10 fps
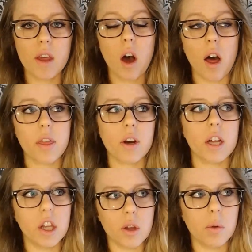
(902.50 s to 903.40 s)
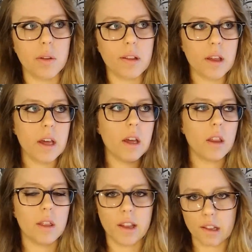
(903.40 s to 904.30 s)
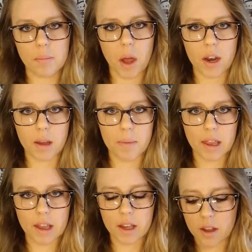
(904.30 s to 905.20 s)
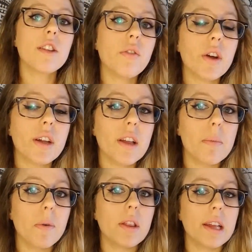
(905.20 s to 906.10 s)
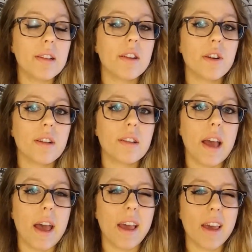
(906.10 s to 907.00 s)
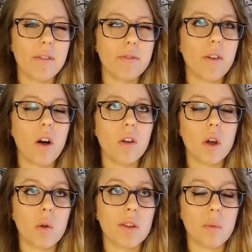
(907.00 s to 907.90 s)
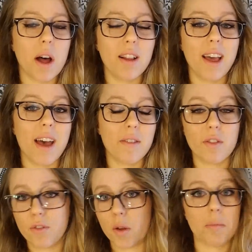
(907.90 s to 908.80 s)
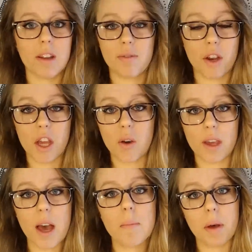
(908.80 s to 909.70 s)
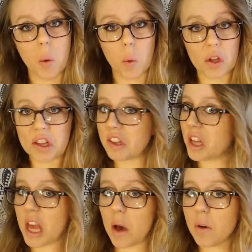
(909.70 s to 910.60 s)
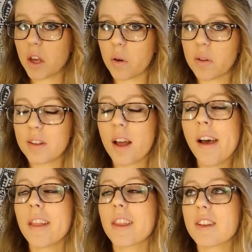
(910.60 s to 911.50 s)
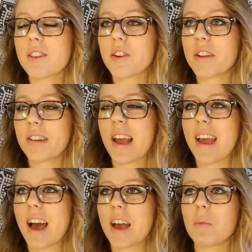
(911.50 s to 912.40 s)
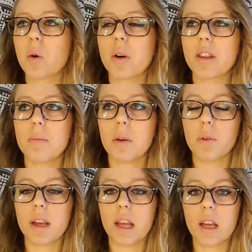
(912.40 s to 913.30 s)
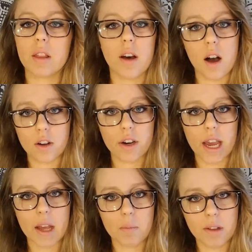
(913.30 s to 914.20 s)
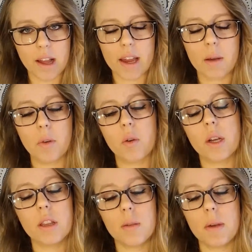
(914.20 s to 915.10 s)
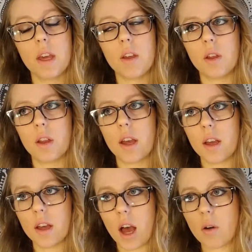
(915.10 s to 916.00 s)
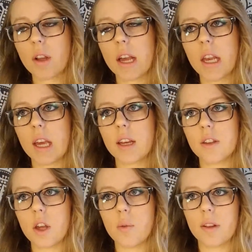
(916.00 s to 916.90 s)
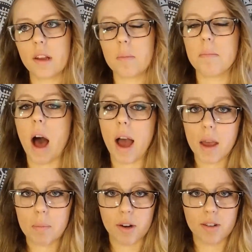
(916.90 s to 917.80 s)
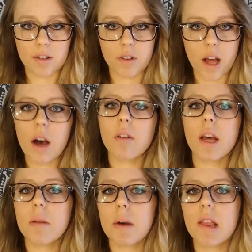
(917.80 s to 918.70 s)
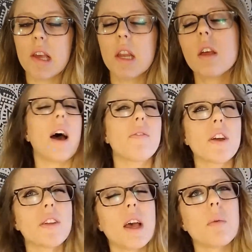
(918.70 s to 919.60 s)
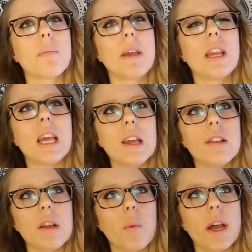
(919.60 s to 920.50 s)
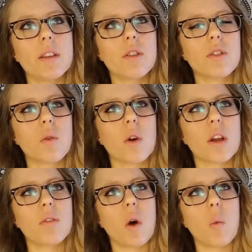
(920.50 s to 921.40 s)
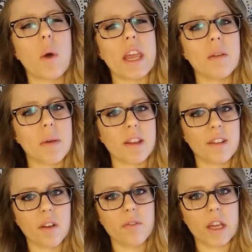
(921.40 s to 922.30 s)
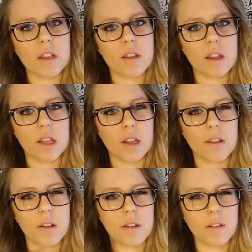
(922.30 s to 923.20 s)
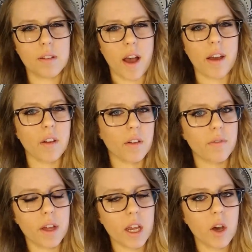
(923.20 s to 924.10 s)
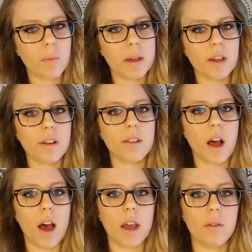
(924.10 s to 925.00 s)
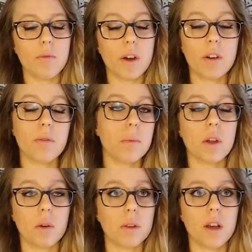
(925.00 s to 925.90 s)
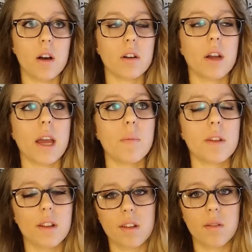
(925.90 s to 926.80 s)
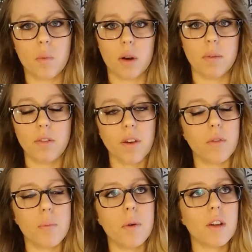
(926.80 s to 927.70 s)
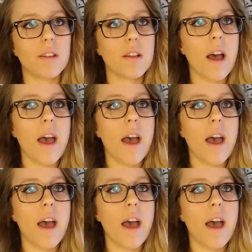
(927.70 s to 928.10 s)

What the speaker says: the author had used this plotting method. So for example, this Thursday, if all goes well, I haven't filmed this video yet, but we'll see how it goes. This Thursday, I'm going to be reading The Hunger Games, and I'm going to be outlining it using my personal outline method. I figured that would be an easy way to sort of wade myself into this style of video because I'm very familiar with The Hunger Games. It's one of my favorite books,